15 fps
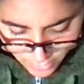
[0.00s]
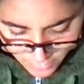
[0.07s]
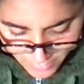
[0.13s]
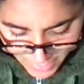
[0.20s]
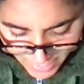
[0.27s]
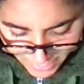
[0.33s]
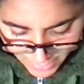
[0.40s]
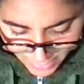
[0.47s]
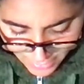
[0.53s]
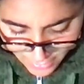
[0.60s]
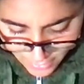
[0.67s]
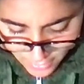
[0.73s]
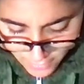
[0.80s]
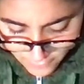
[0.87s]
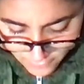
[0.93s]
back
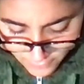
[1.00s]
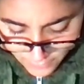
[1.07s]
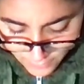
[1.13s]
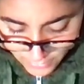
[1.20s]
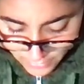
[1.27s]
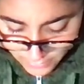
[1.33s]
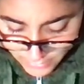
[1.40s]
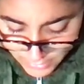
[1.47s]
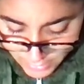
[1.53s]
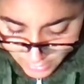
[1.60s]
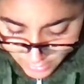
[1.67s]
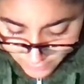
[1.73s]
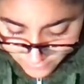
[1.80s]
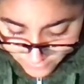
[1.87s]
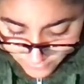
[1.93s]
from where we
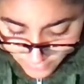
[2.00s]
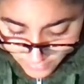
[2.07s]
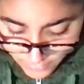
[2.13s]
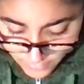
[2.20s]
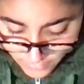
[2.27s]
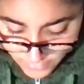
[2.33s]
come from.